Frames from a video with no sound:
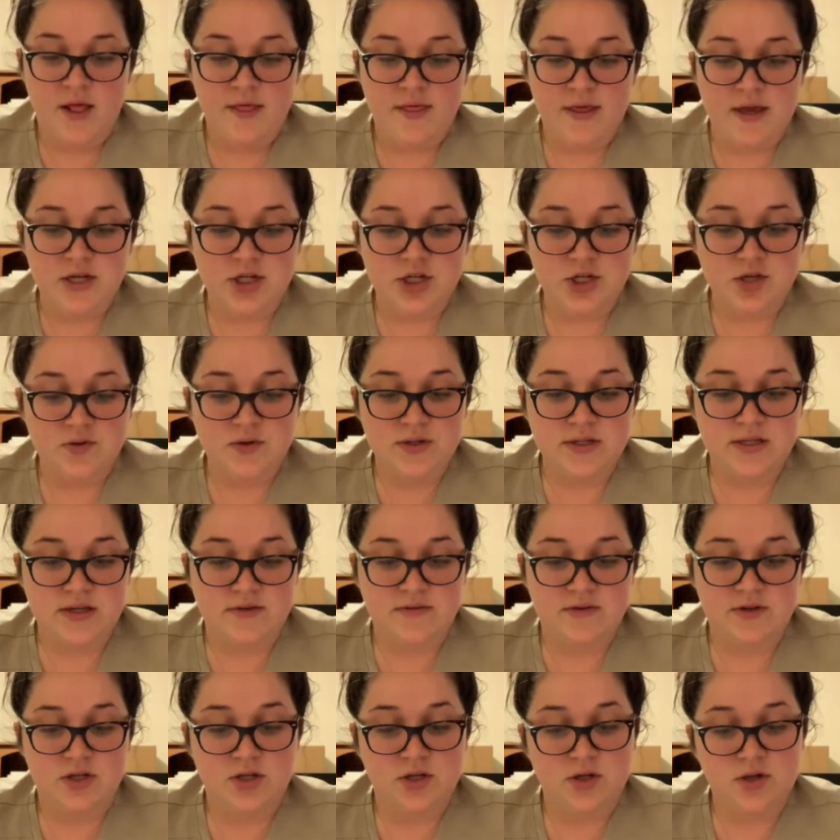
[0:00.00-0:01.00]
they should
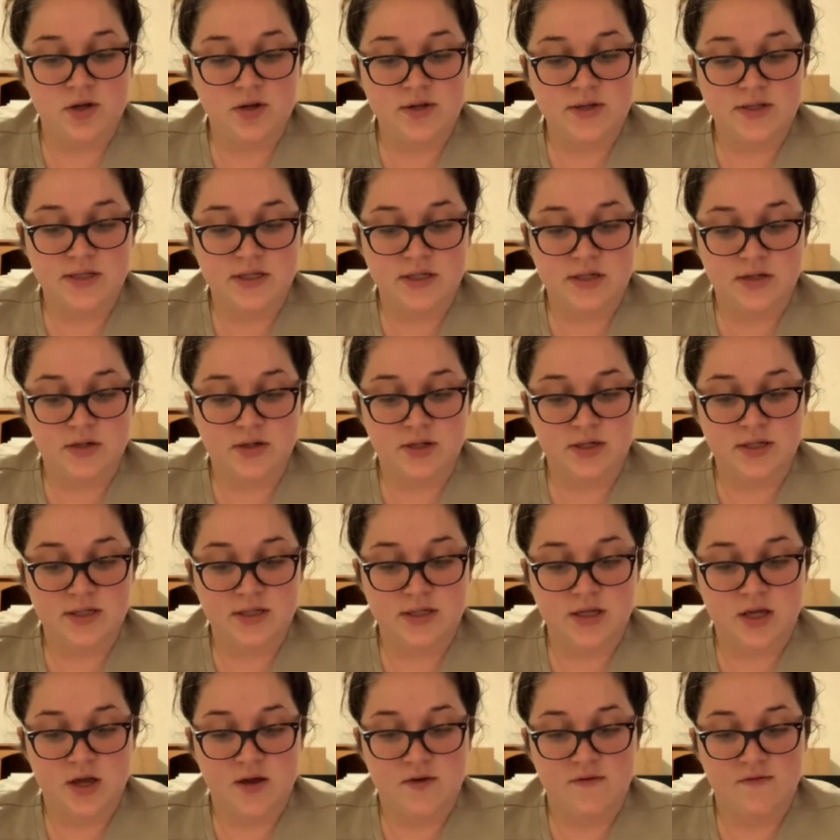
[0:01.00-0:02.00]
receive a 2-dose
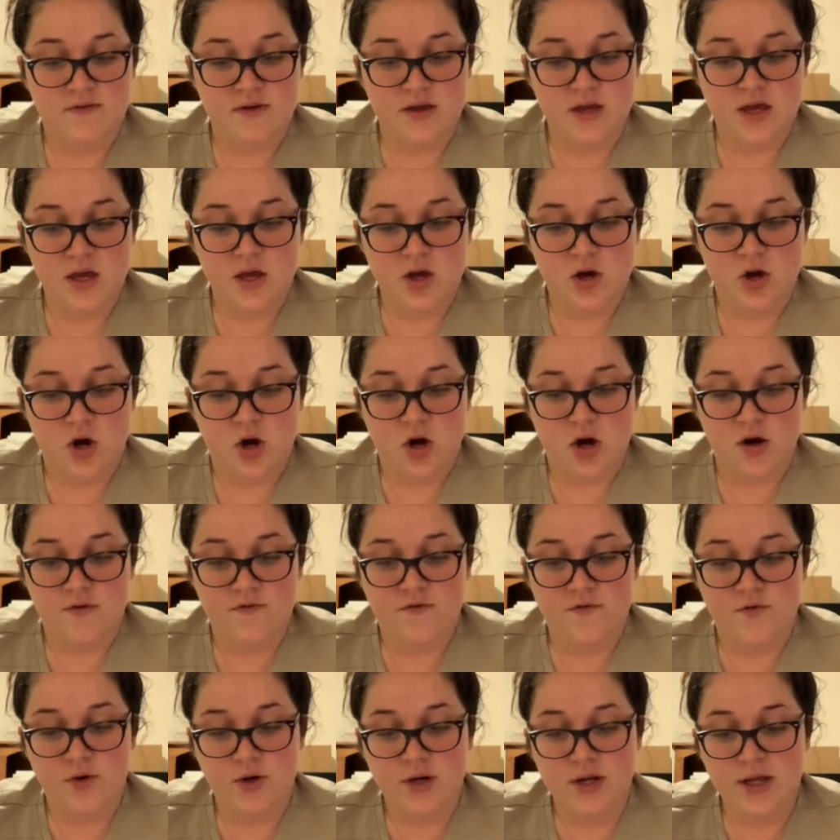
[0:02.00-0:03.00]
series of VAR
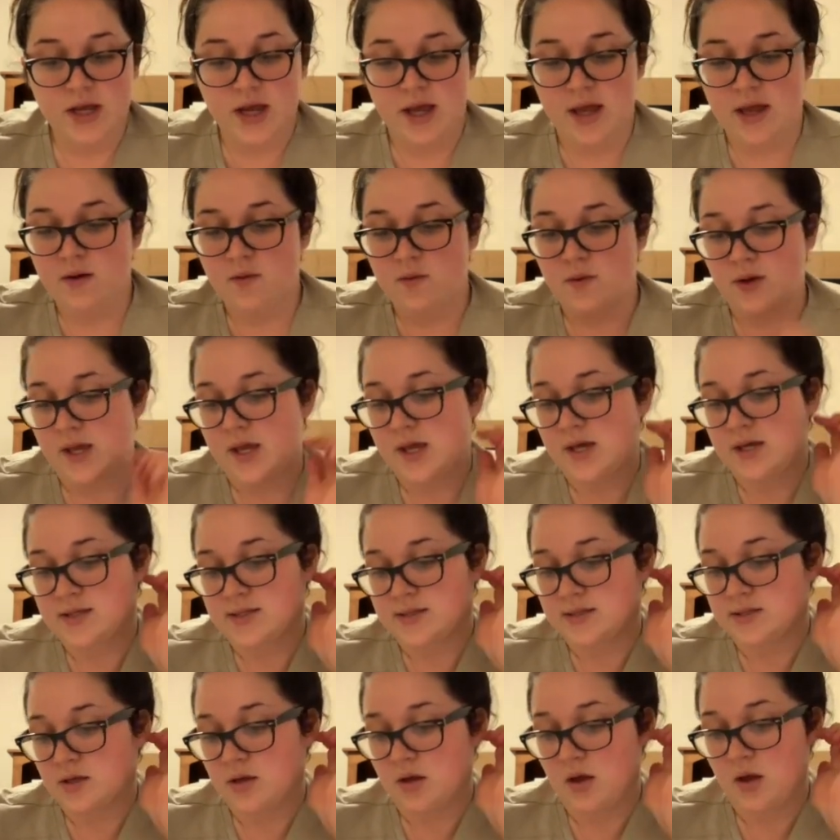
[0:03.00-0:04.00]
4 to 8
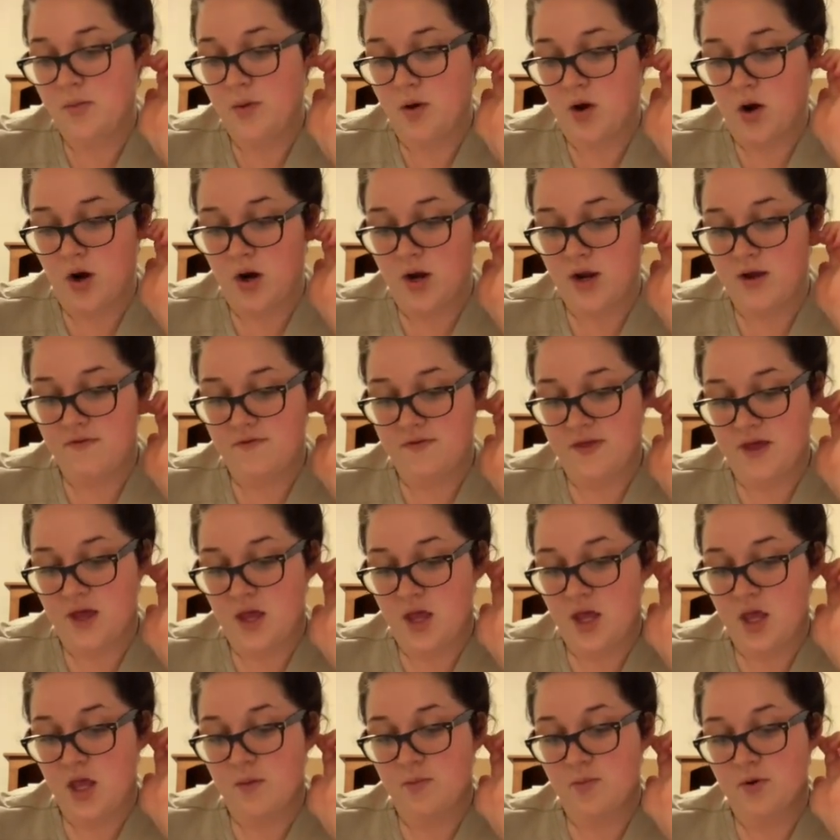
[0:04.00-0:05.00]
weeks apart if
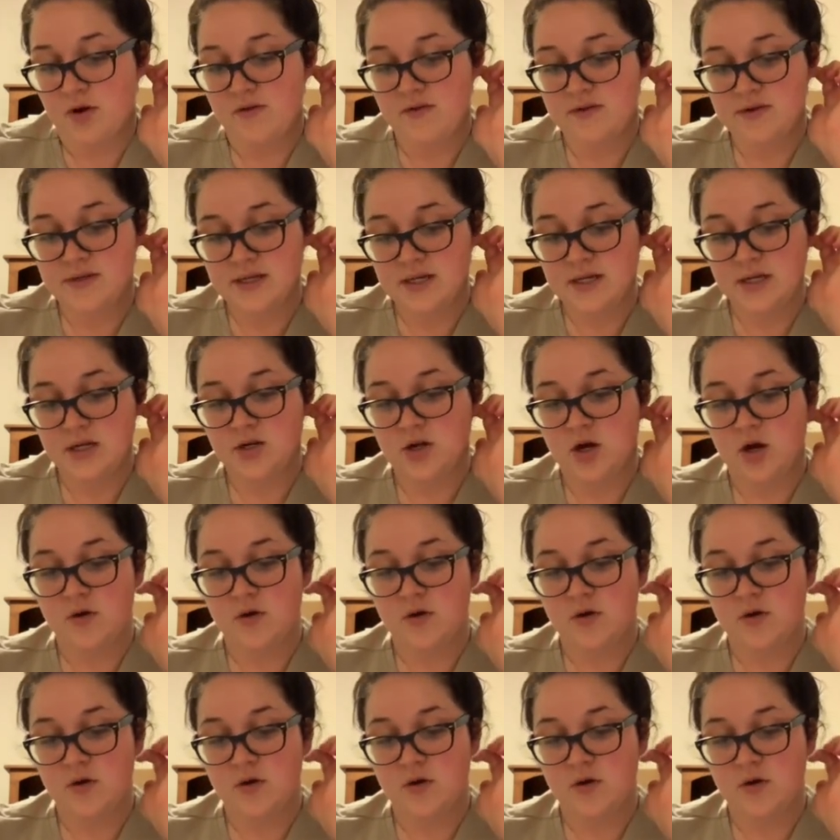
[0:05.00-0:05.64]
they previously did not